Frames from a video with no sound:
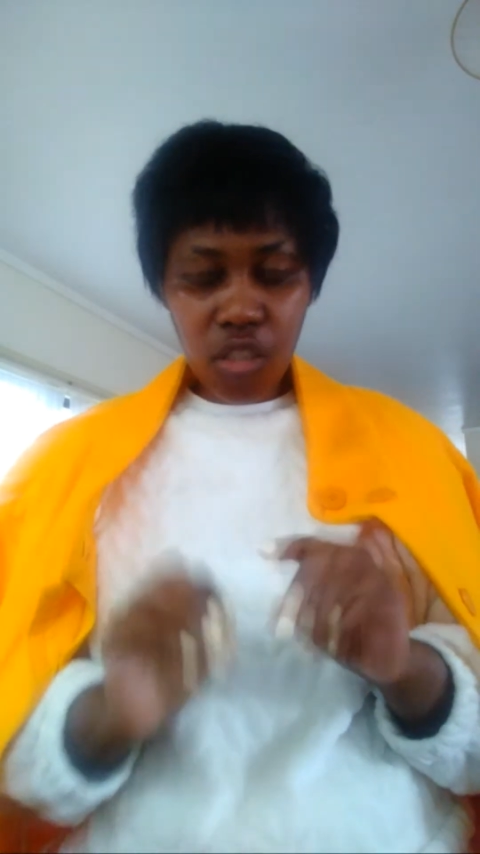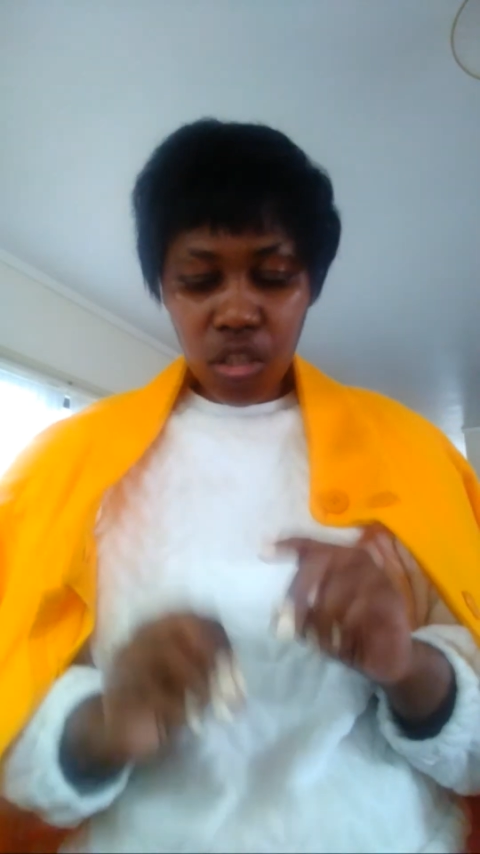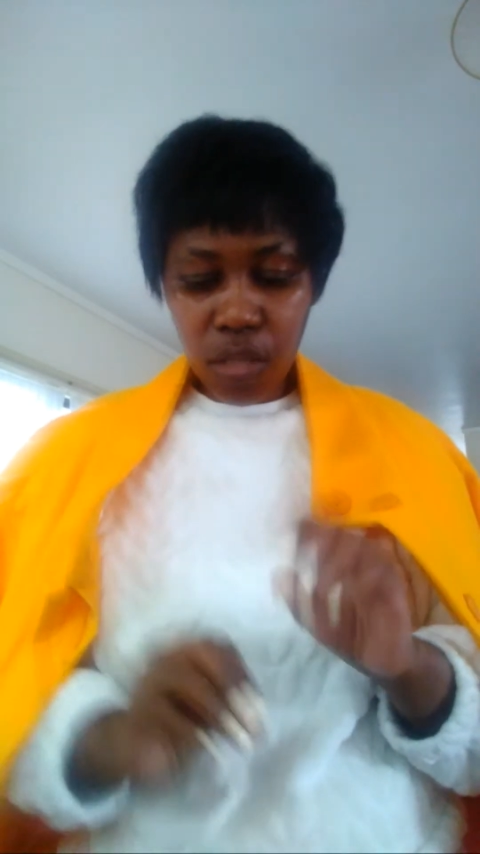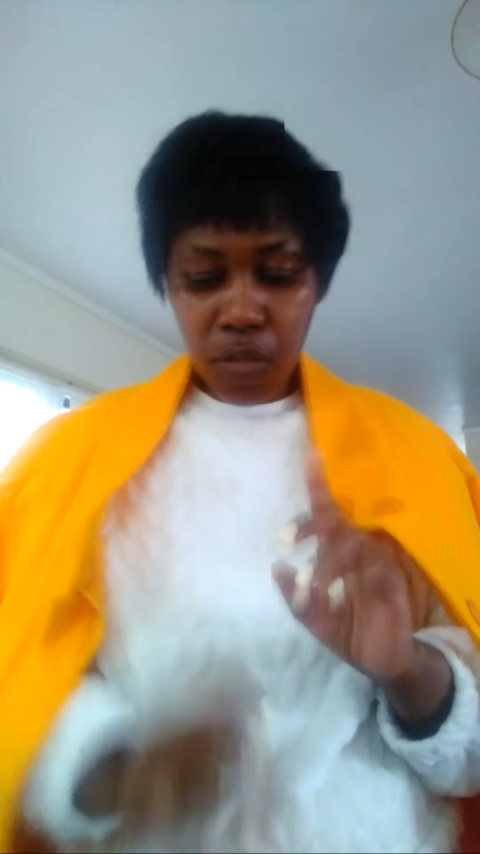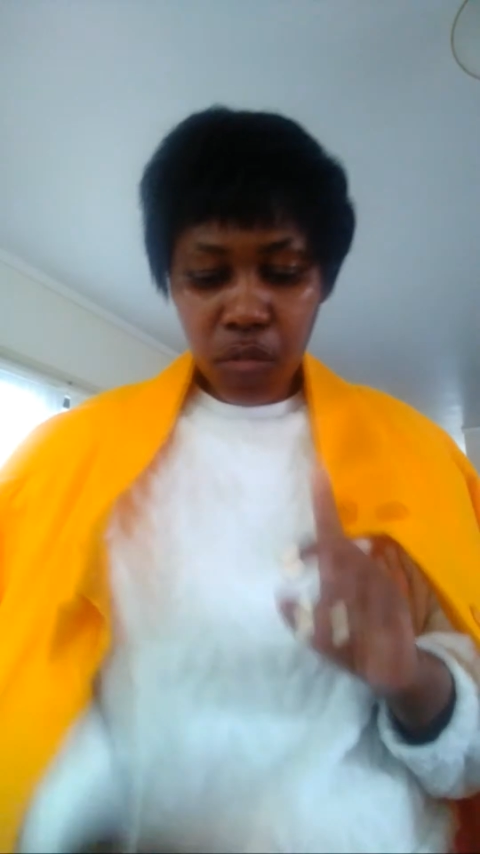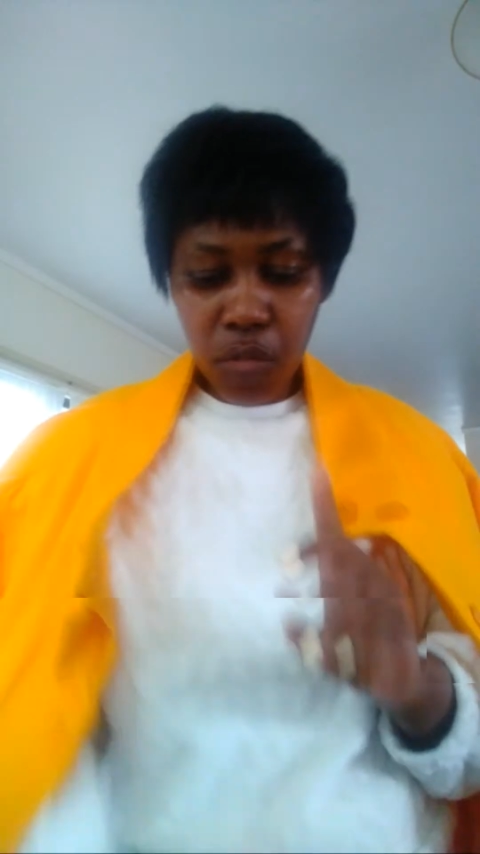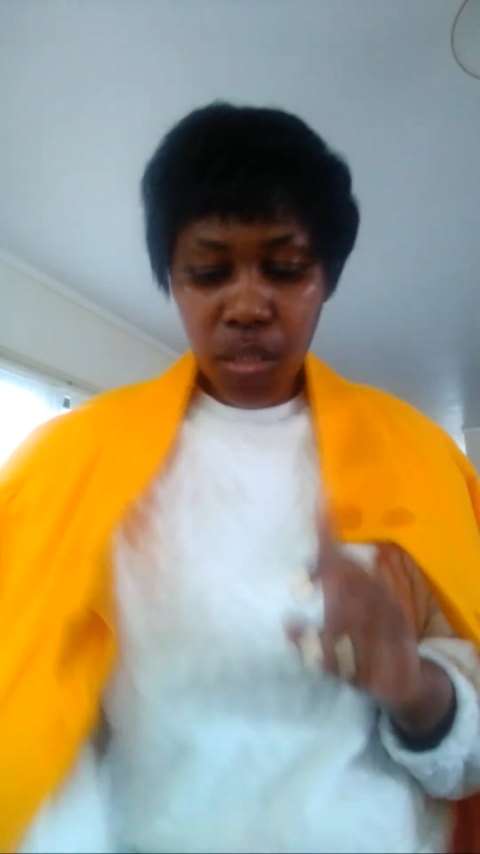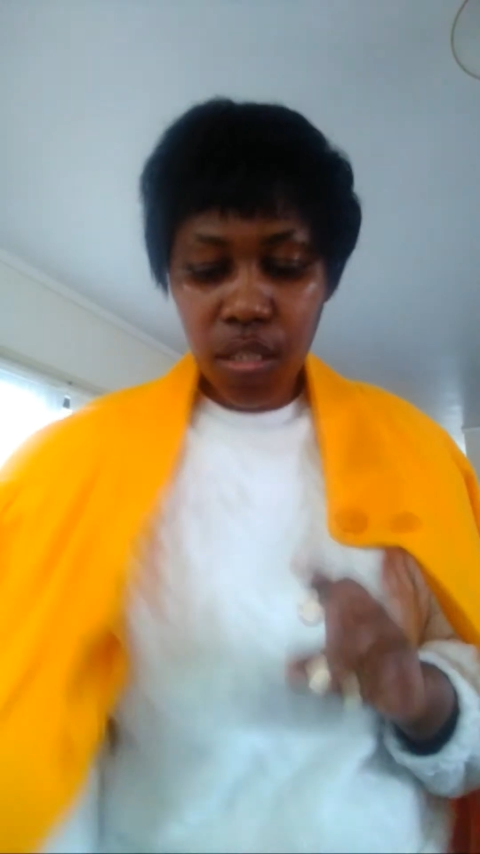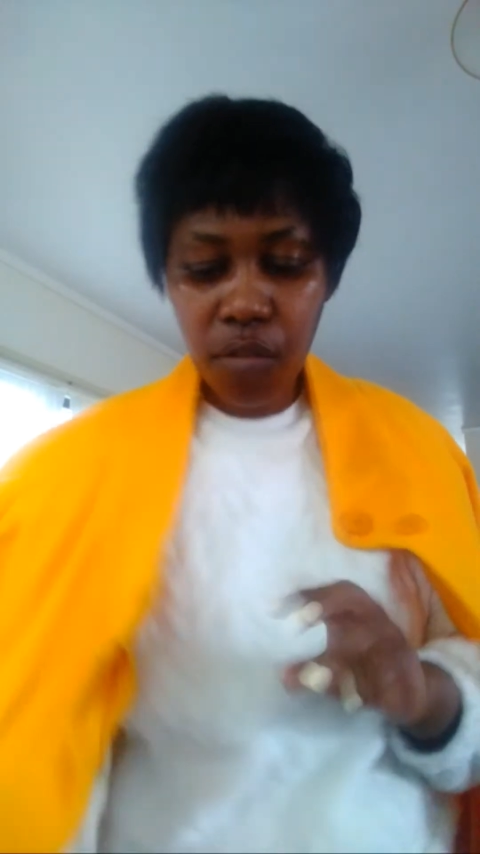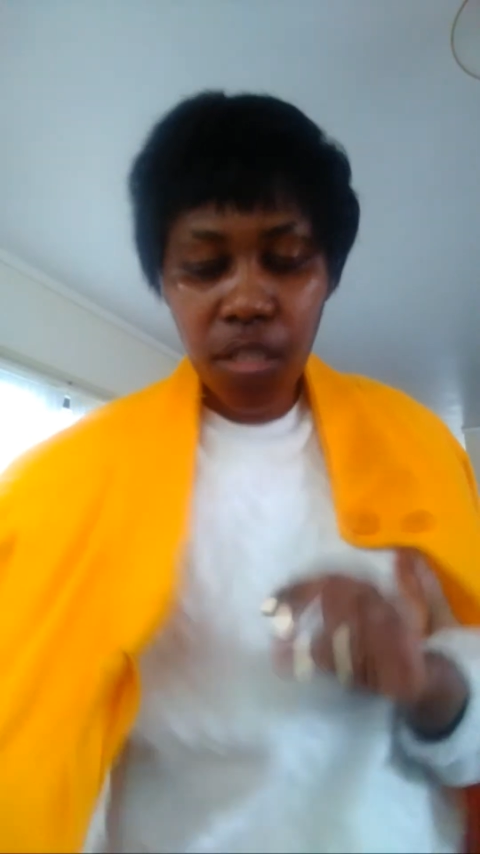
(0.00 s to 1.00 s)
is what they've
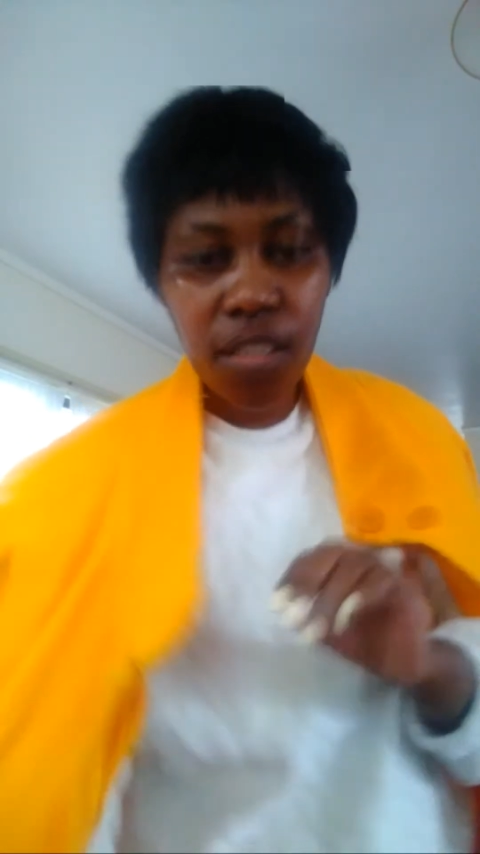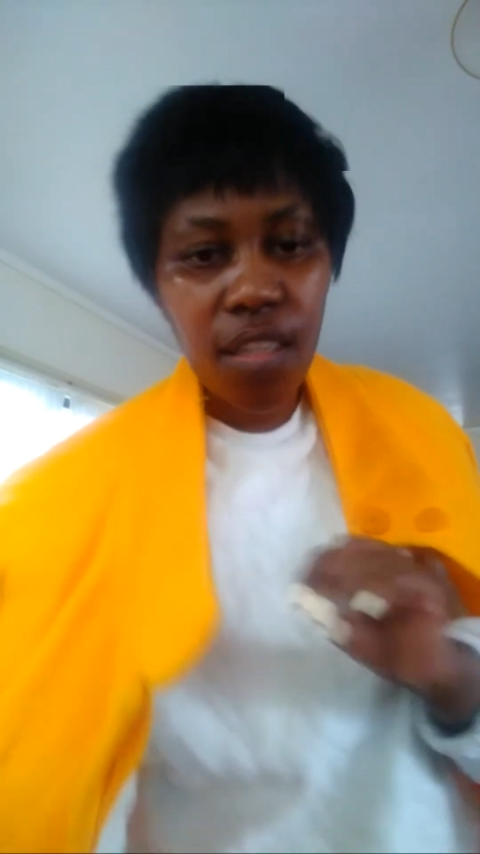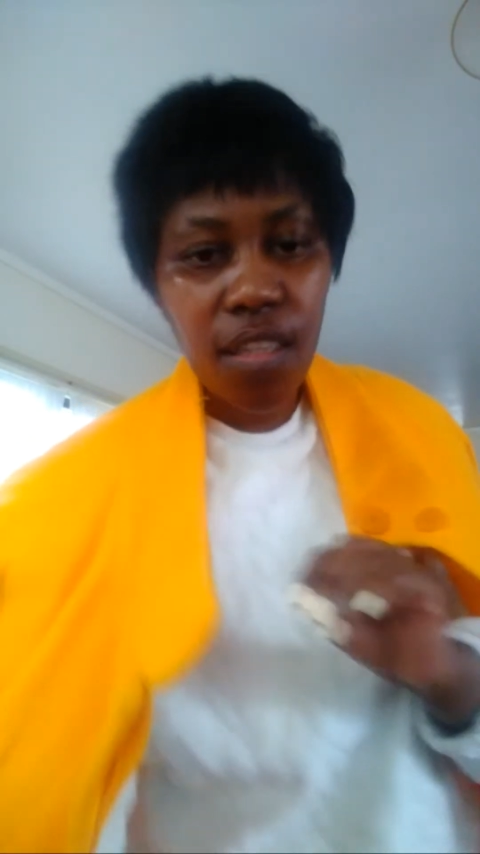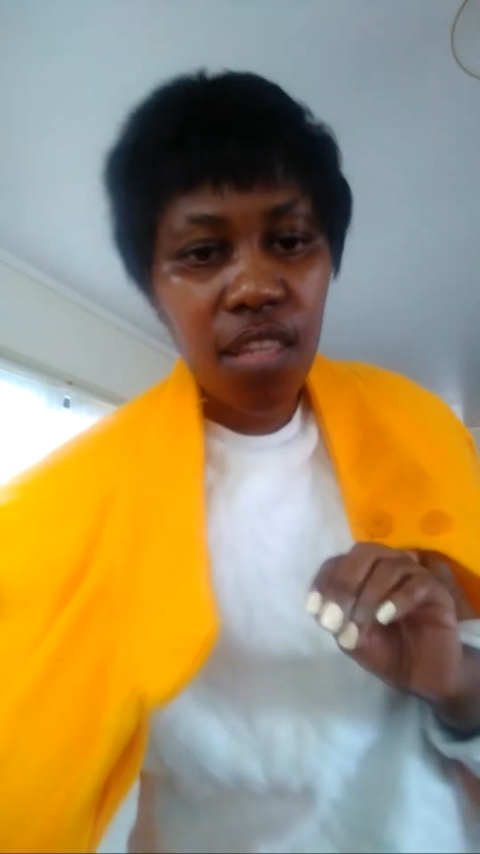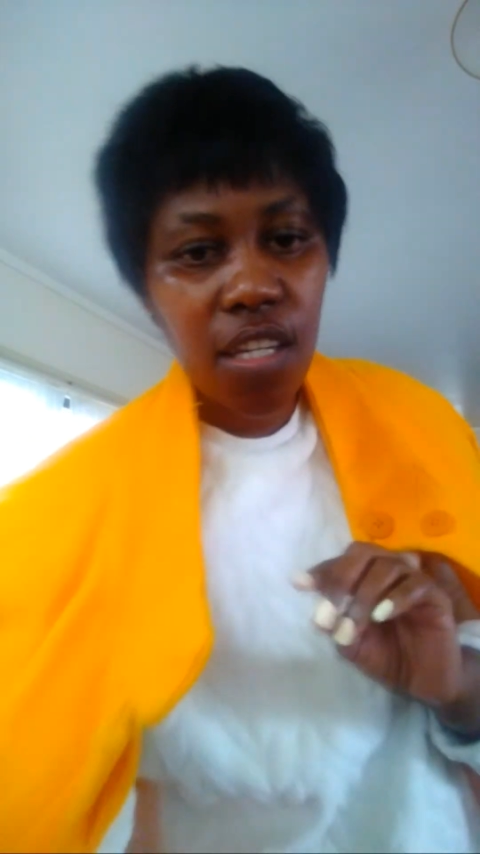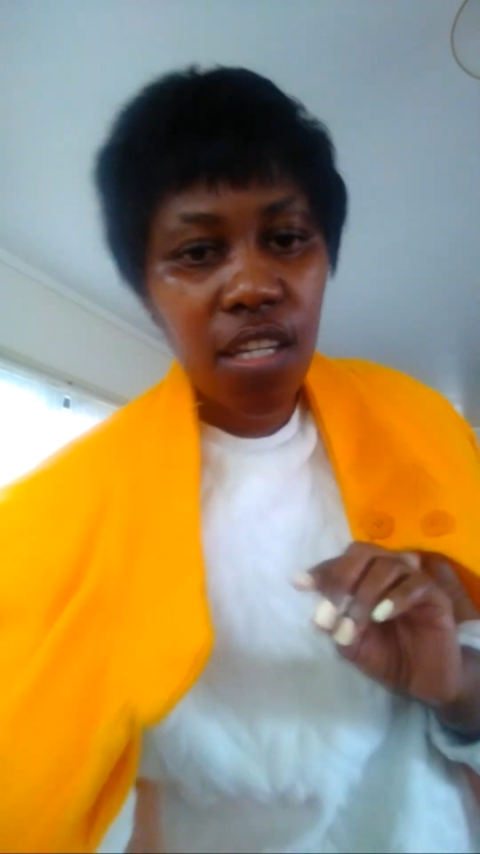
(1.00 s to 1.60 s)
got there.